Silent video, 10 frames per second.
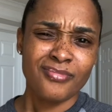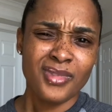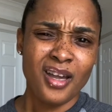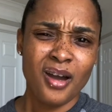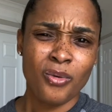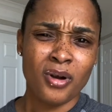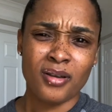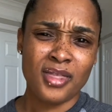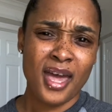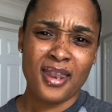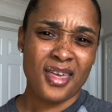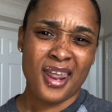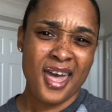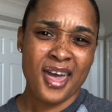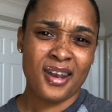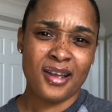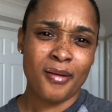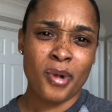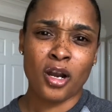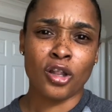that had a
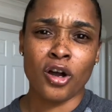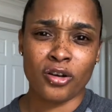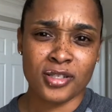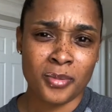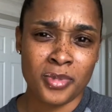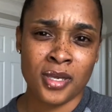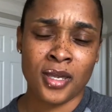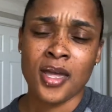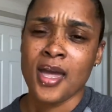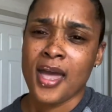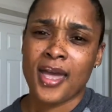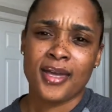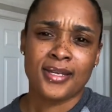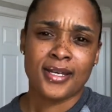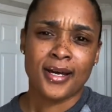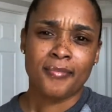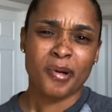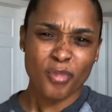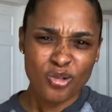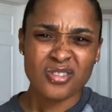monologue or something, and but
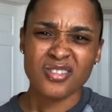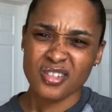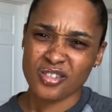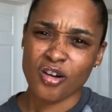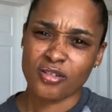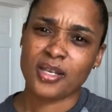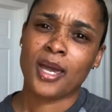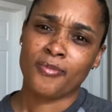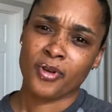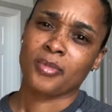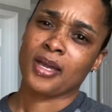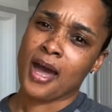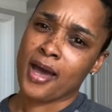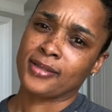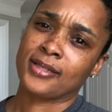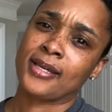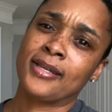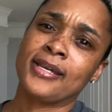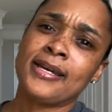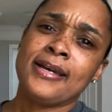most of these songs came from the guys, and
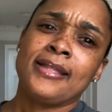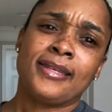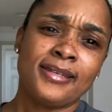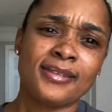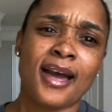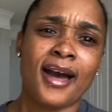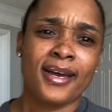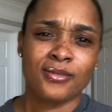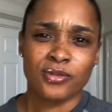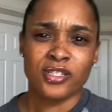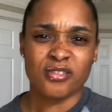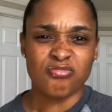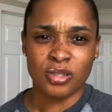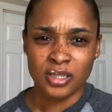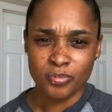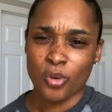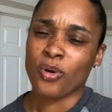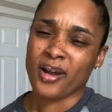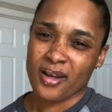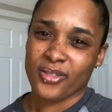these guys were just really pouring
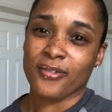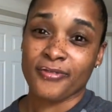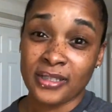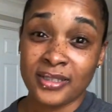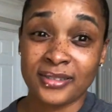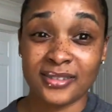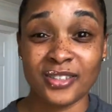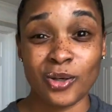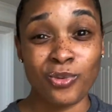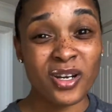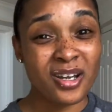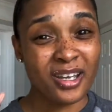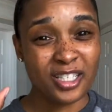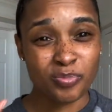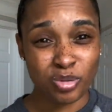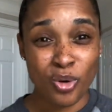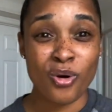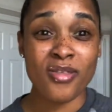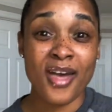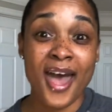out their feelings. And so we're going to explore
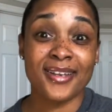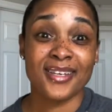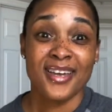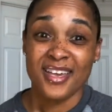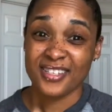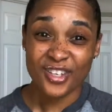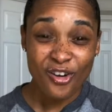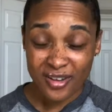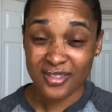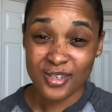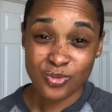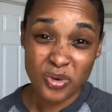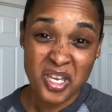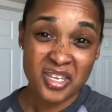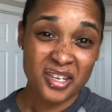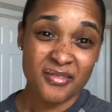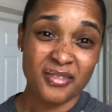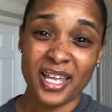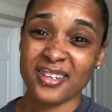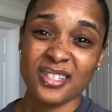that starting this week, and
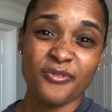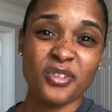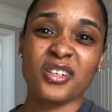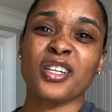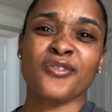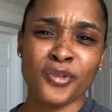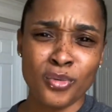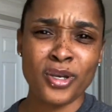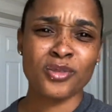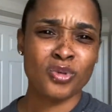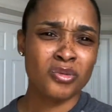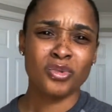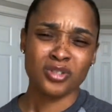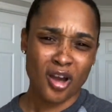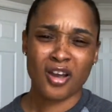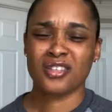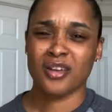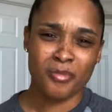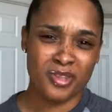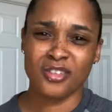like I said, for the next few weeks we'll talk some
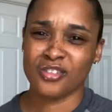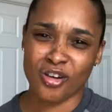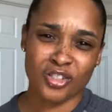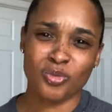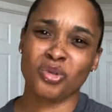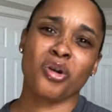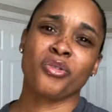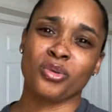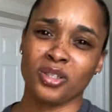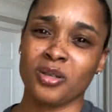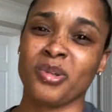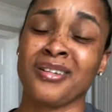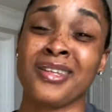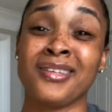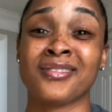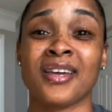of these songs, and we'll go through a little bit of these.